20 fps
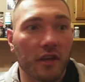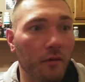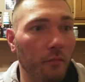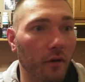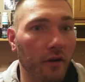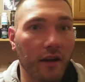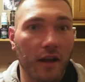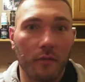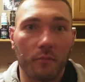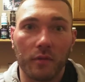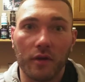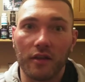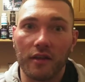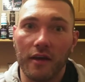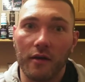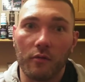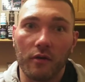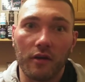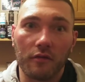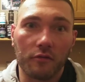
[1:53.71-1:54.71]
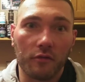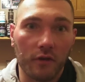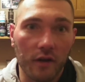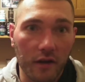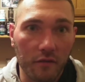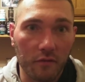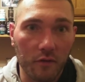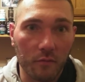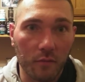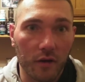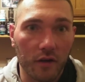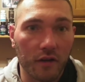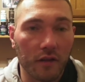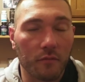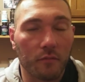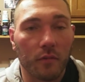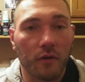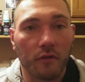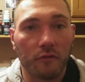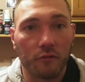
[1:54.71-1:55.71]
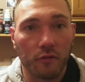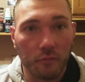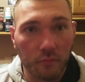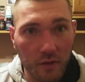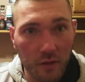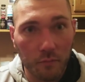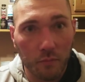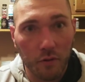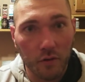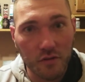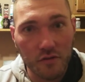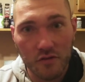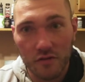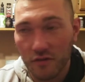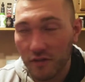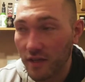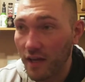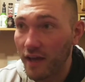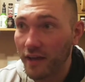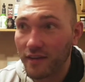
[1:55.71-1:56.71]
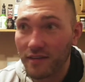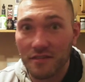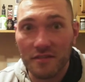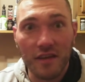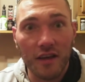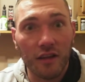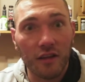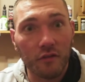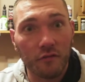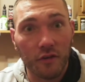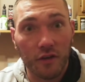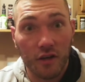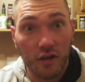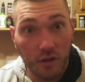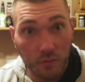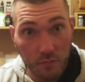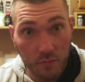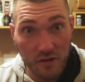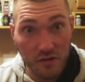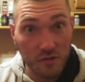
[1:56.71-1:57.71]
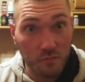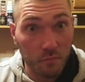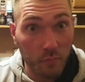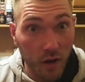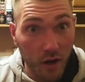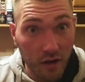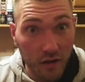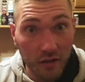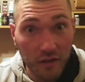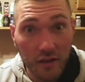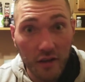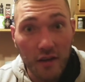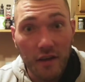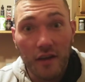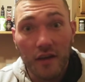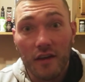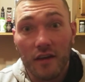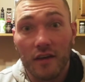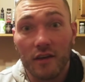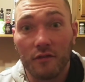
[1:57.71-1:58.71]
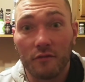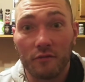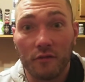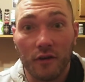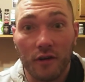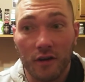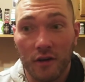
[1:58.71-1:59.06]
It might not be that way for everybody, but for me personally, I can tell if a company's bunk, if